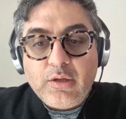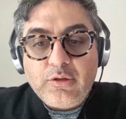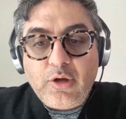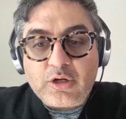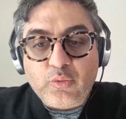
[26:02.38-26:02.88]

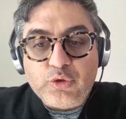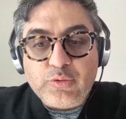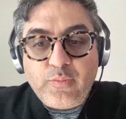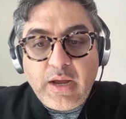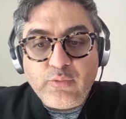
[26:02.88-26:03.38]
Doctor, would
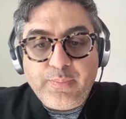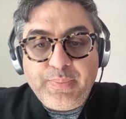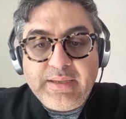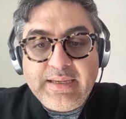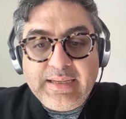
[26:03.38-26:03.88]
you mind
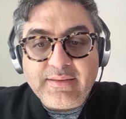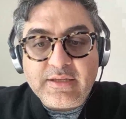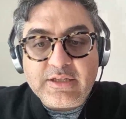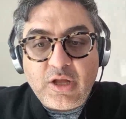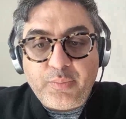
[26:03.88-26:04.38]

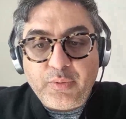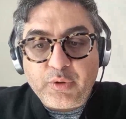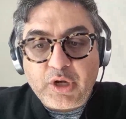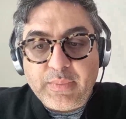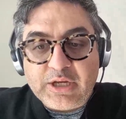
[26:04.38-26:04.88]
repeating the
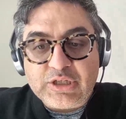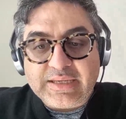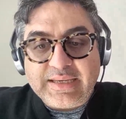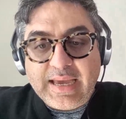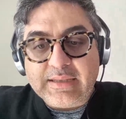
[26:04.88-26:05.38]
supplement recommendation
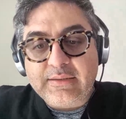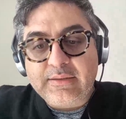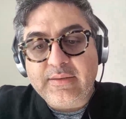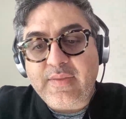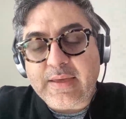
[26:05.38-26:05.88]
again?
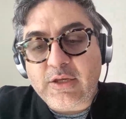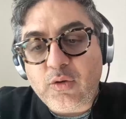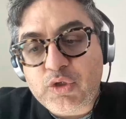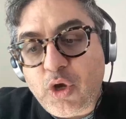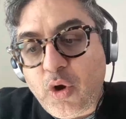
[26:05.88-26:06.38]
Thank
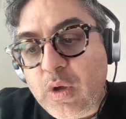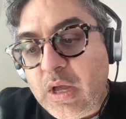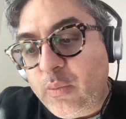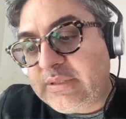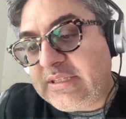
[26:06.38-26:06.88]
you. So
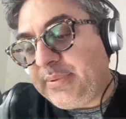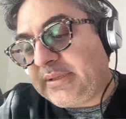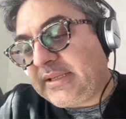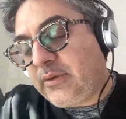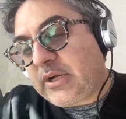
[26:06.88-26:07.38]
we
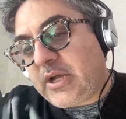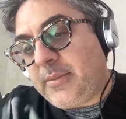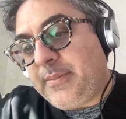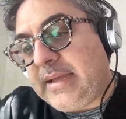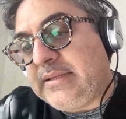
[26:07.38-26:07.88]
typically
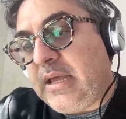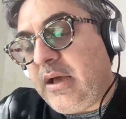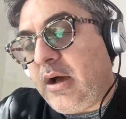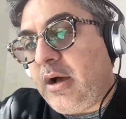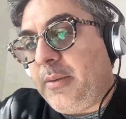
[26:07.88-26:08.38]
recommend
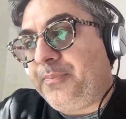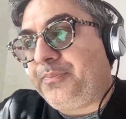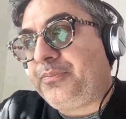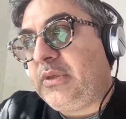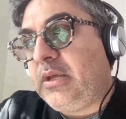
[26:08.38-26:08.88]

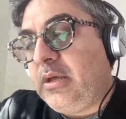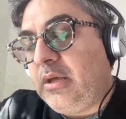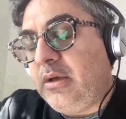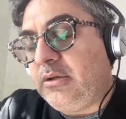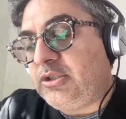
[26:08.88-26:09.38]

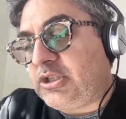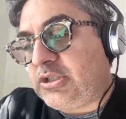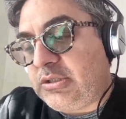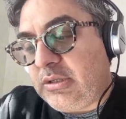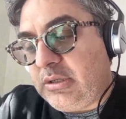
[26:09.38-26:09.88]

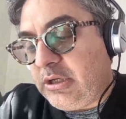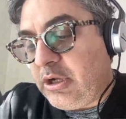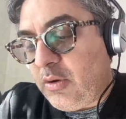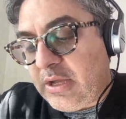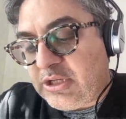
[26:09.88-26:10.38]
just
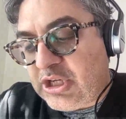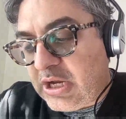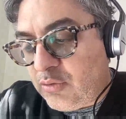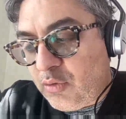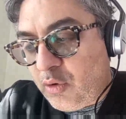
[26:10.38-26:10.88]
a
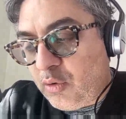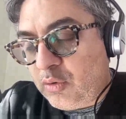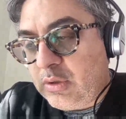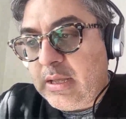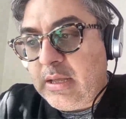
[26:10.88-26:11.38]
general